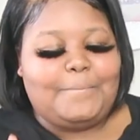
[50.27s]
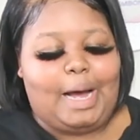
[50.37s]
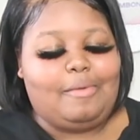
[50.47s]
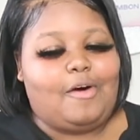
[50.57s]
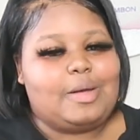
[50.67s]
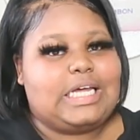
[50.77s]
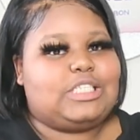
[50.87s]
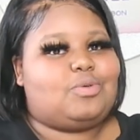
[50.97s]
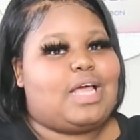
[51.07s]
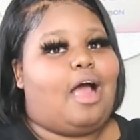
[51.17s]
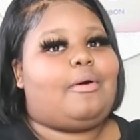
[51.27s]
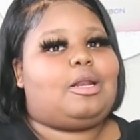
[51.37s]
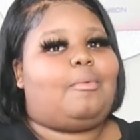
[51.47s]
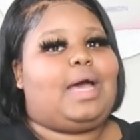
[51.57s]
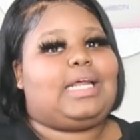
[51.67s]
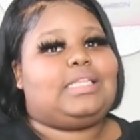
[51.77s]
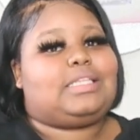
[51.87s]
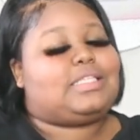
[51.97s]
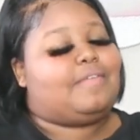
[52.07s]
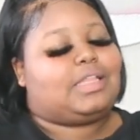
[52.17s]
But before we get into it, y'all already know we gotta
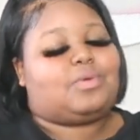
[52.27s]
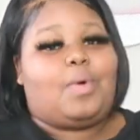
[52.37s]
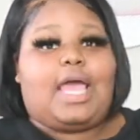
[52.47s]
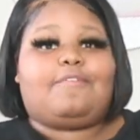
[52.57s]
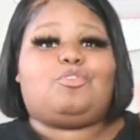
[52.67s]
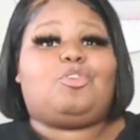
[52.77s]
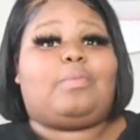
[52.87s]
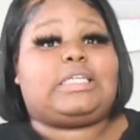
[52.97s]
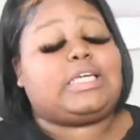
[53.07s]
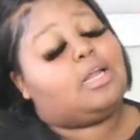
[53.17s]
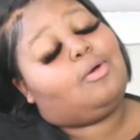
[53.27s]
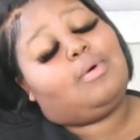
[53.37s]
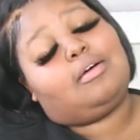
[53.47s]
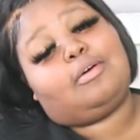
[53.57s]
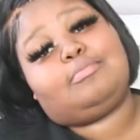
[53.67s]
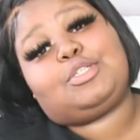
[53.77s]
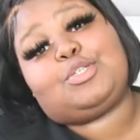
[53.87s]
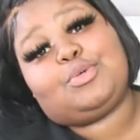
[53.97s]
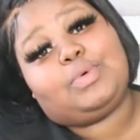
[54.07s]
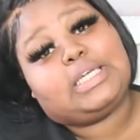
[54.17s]
get stuff out the way. If you're new to my channel, welcome
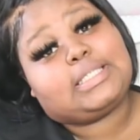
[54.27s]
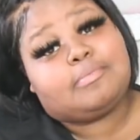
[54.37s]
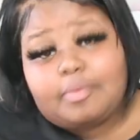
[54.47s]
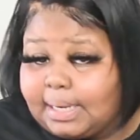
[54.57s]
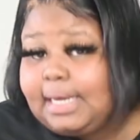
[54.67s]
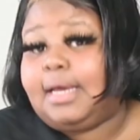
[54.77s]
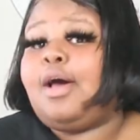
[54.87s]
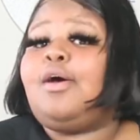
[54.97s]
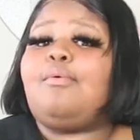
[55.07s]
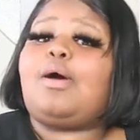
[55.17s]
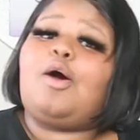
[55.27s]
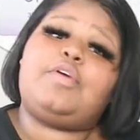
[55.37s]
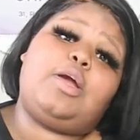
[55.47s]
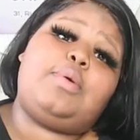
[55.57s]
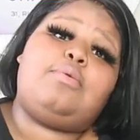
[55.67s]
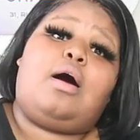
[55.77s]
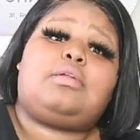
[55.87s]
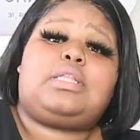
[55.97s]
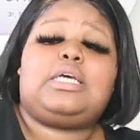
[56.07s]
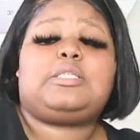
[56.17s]
to It's Mariee. We're over here, we do
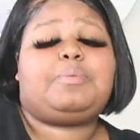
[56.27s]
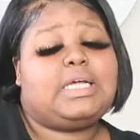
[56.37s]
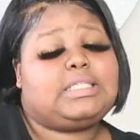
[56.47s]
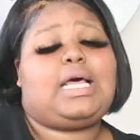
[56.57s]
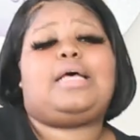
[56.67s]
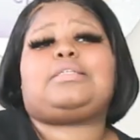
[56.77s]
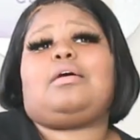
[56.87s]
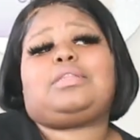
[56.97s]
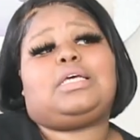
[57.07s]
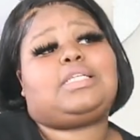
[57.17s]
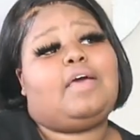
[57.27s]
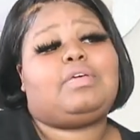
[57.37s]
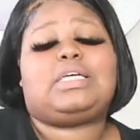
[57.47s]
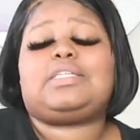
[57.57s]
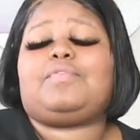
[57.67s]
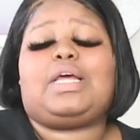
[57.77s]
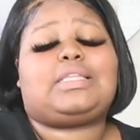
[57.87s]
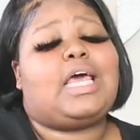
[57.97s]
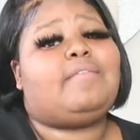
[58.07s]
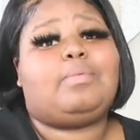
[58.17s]
all things plus size, all things heavy, because if it
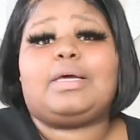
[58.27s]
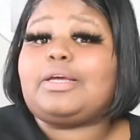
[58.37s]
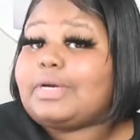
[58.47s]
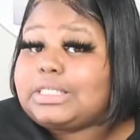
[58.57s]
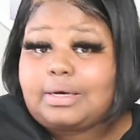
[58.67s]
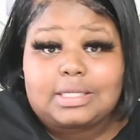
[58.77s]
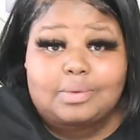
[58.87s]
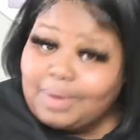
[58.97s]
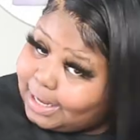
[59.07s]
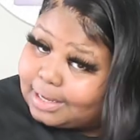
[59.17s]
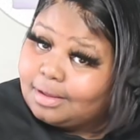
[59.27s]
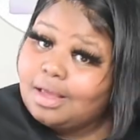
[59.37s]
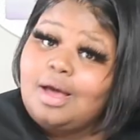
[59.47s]
ain't the heavy way, there is no other way.